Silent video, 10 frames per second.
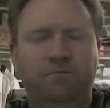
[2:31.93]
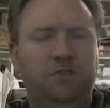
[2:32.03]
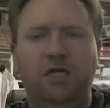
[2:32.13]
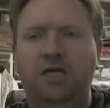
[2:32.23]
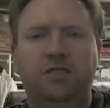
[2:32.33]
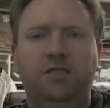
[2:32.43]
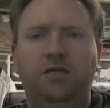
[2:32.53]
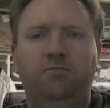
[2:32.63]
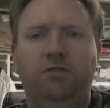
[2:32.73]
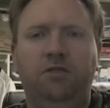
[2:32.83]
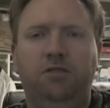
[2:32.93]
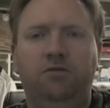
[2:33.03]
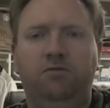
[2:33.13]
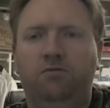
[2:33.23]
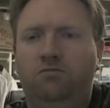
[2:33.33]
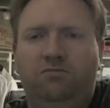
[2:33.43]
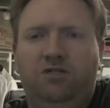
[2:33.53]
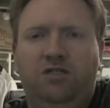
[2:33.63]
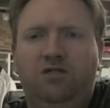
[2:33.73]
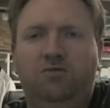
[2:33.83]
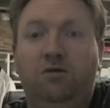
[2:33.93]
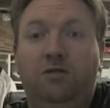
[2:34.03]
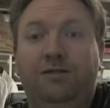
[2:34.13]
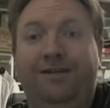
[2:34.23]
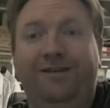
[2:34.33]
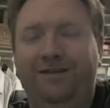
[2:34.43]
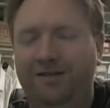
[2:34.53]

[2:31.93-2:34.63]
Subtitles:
Exact same situation,